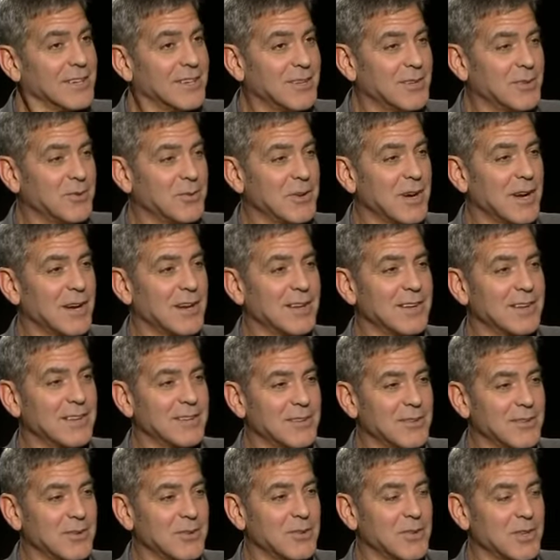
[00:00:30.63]
Uh,
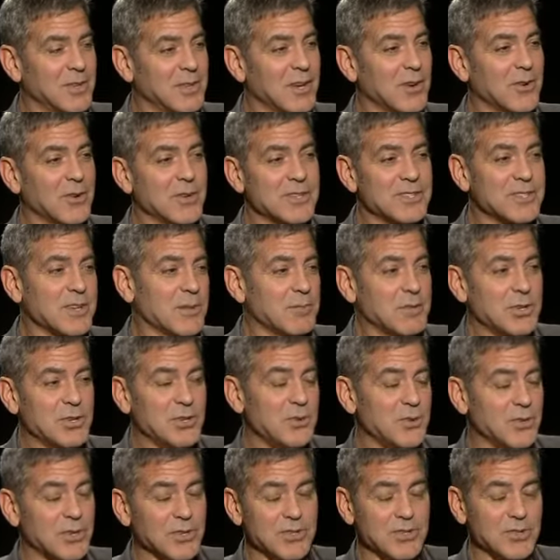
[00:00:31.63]
you know that there is something
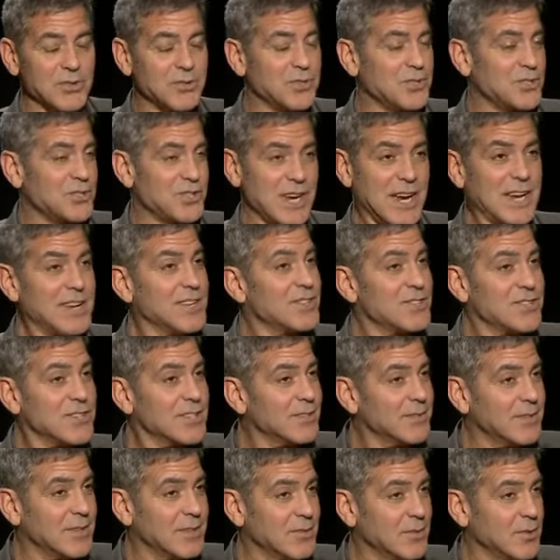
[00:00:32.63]
you can do to change it
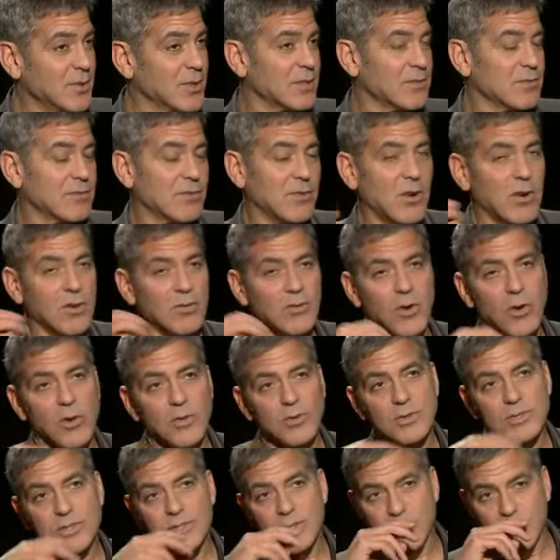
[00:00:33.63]
if you get involved. All
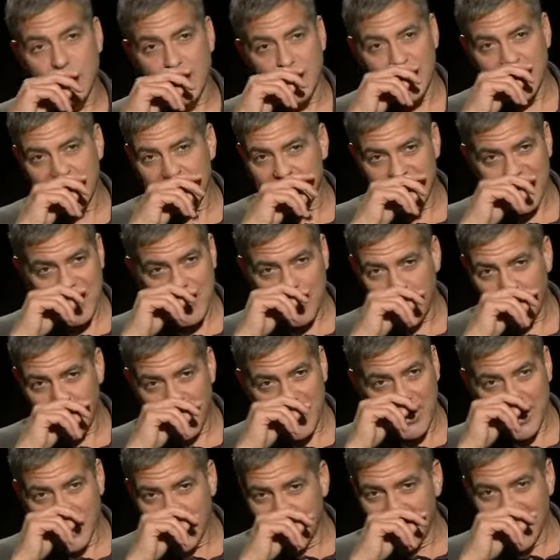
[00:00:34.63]
the sort of things that were